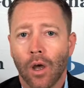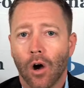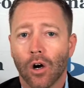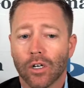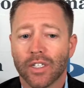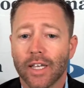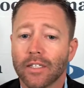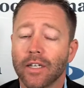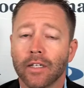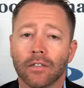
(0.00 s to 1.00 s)
Our
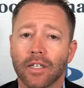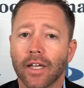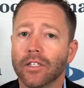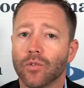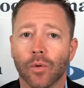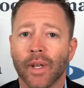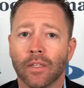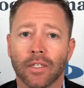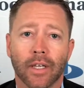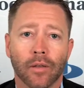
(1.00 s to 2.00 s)
testing sites remain
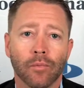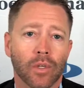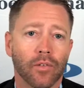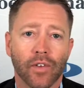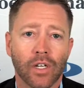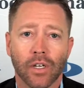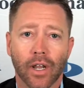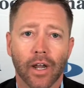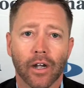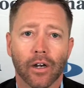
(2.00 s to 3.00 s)
the same. Convenient
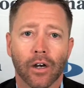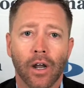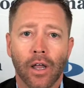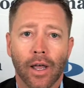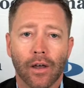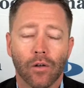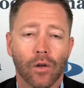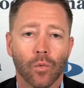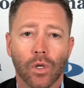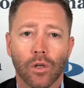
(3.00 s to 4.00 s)
care out
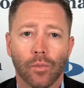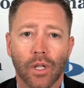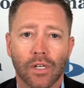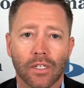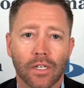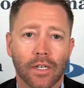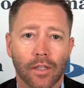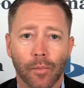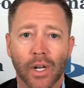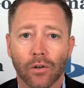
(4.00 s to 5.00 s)
on Willow Plaza and
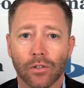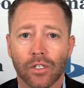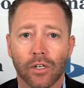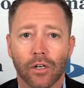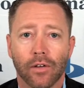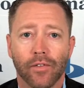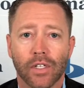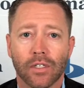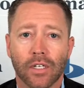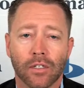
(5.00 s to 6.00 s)
the Medical Center of
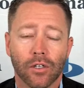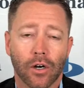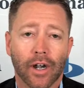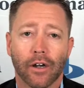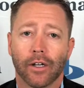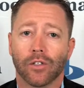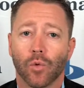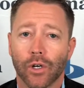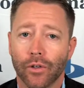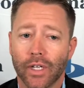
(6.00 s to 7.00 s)
Vincennes are areas
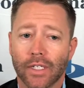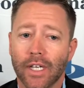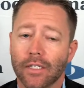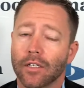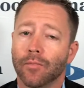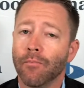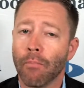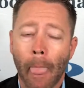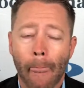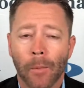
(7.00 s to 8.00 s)
where you can get tested.
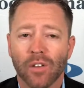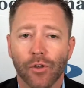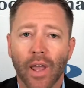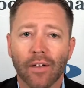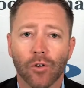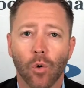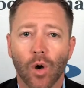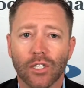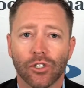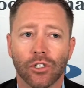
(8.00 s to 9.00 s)
If you have
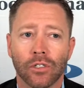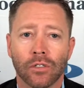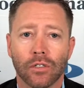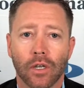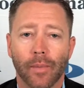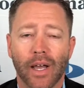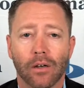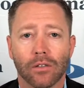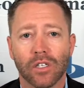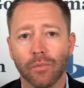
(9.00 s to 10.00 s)
questions
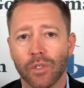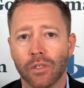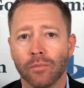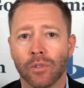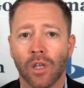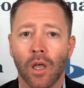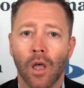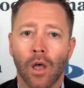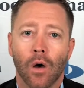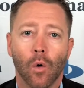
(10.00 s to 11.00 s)
about symptoms
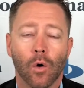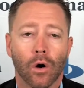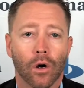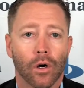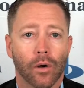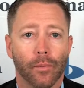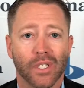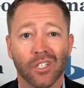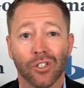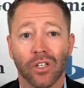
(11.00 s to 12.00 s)
or
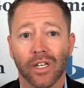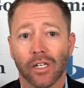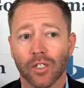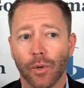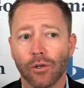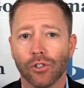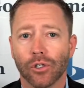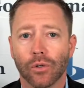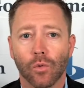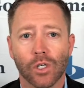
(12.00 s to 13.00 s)
potentially an
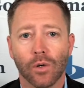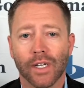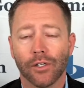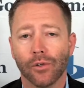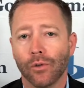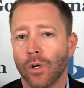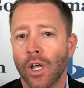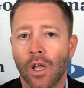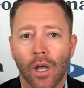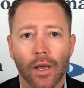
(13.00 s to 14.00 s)
exposure, what do I do?
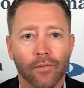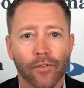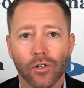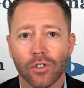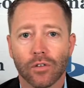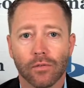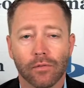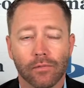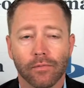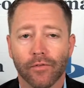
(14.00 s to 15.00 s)
First
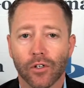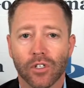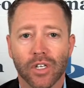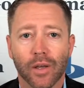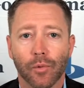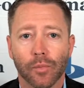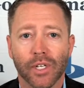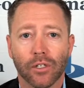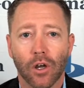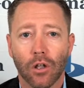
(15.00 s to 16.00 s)
step would be
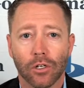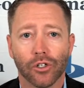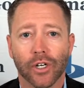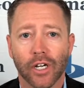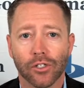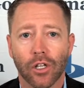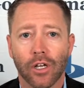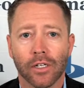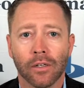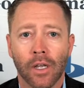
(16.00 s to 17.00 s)
to call our triage
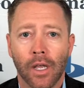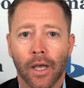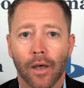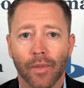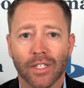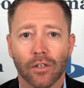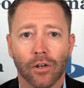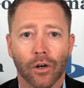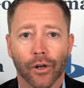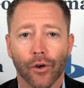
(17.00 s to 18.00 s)
line. That's on
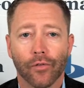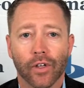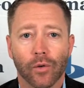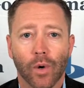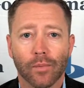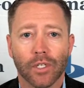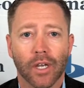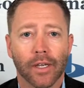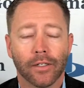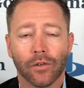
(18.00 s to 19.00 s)
our COVID
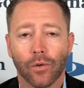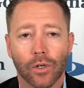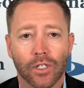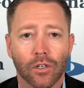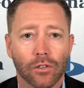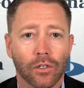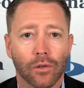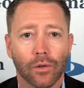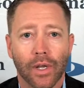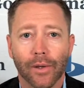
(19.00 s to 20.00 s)
website, or it's
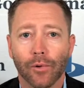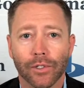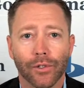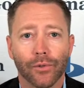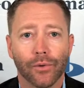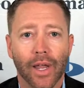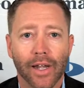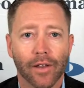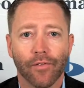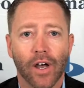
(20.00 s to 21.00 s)
also
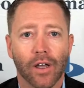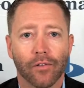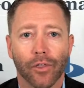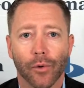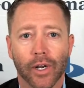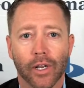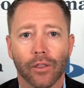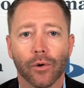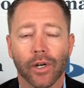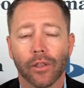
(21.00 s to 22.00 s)

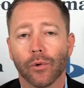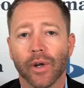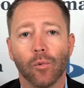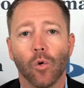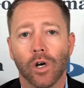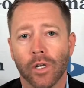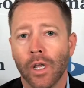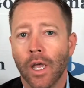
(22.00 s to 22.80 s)
812-885-3331.